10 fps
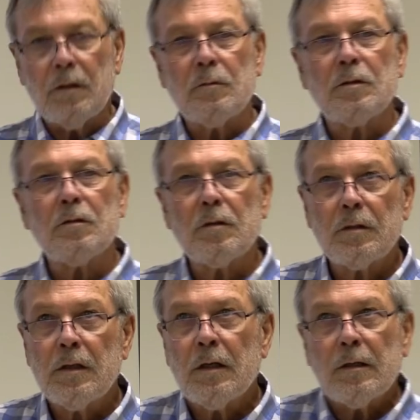they would
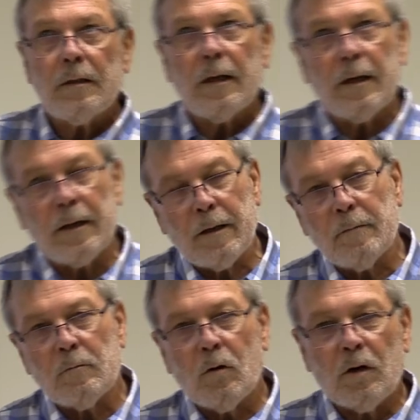do with
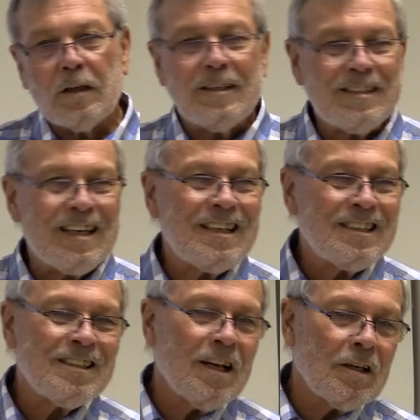uh,
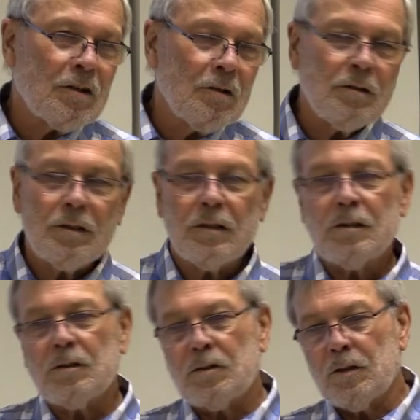organizations like
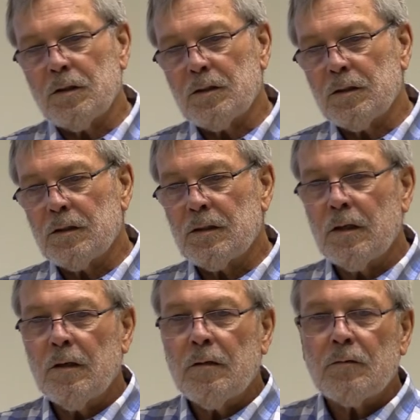unions, churches,
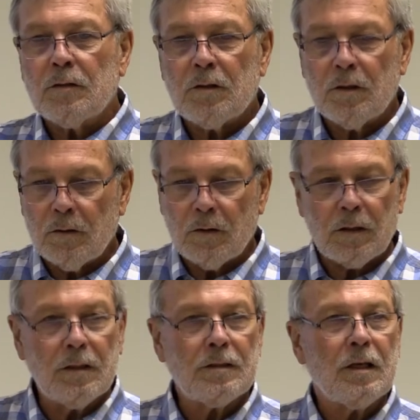fraternal
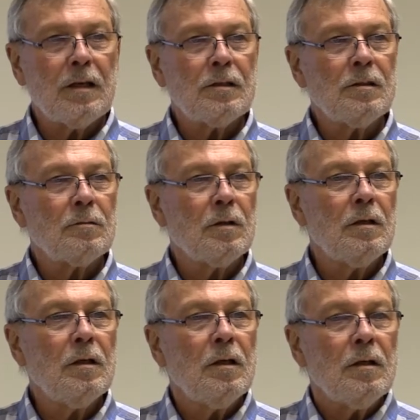organizations
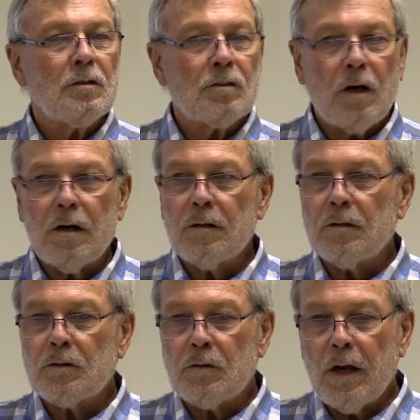would charter
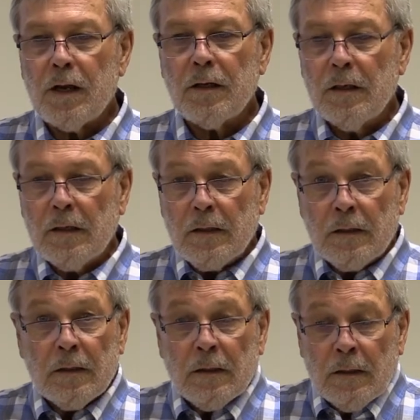the train
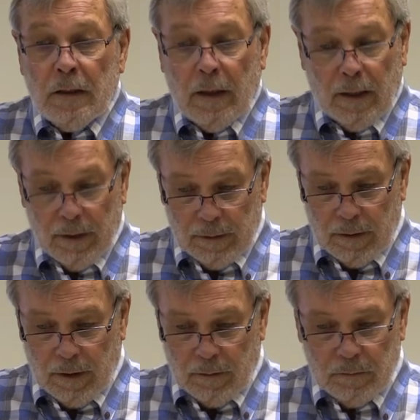and,
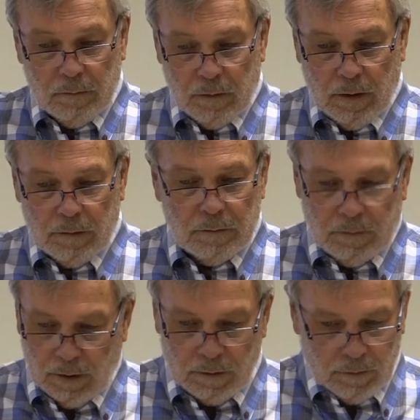uh, and
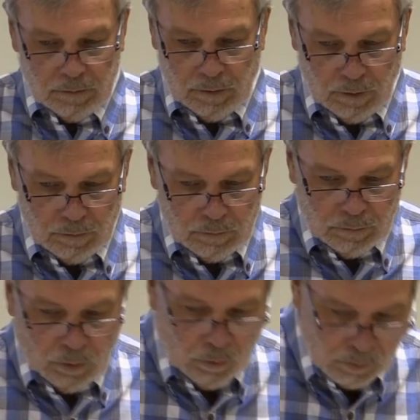take their,
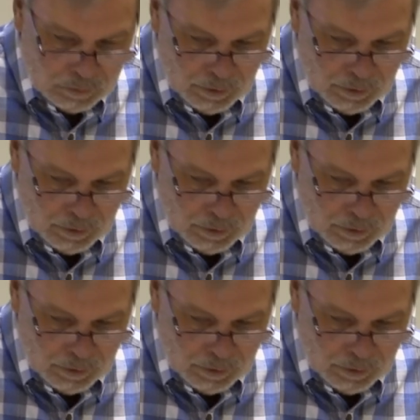the whole